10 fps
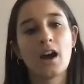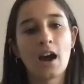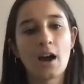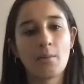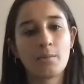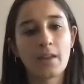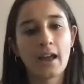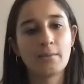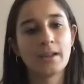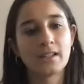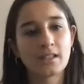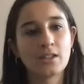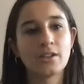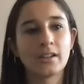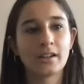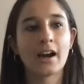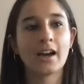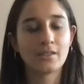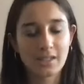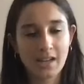and it means that you can kind
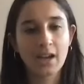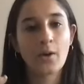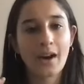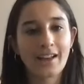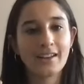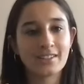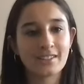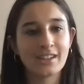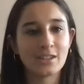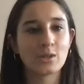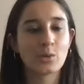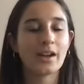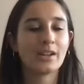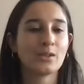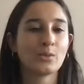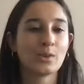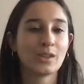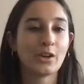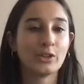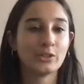of stay quite intertwined with the
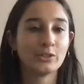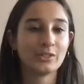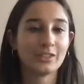whole